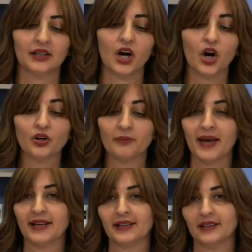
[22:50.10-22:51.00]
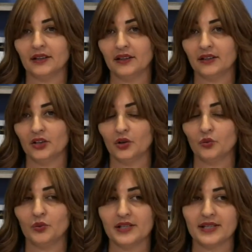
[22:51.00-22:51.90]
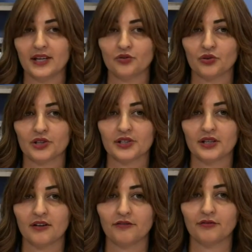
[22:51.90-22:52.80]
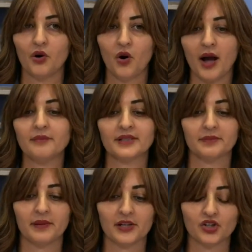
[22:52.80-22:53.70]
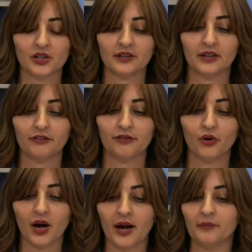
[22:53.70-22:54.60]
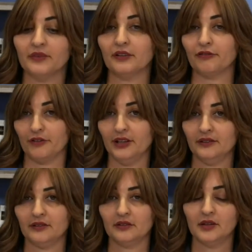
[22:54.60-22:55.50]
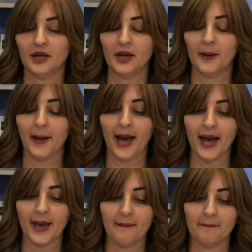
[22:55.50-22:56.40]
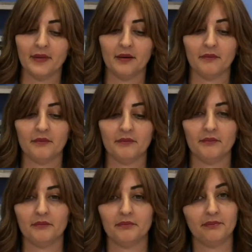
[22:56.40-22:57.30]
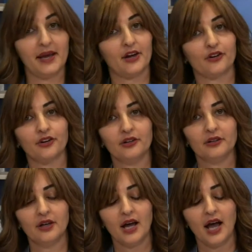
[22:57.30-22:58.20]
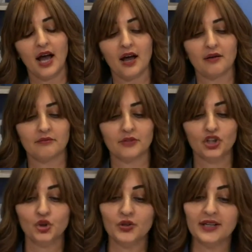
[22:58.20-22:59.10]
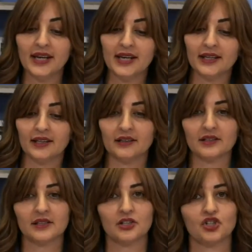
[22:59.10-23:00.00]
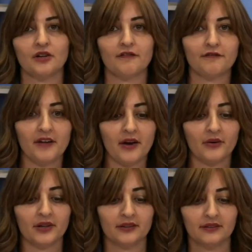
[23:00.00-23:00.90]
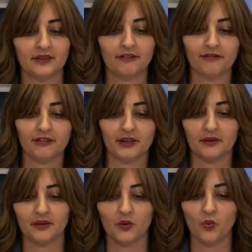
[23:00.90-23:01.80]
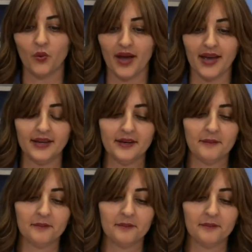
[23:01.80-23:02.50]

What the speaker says: automatically we're saying to ourselves, oh, I'm special, therefore I'm different, I'm better, I'm unique in such a very different way,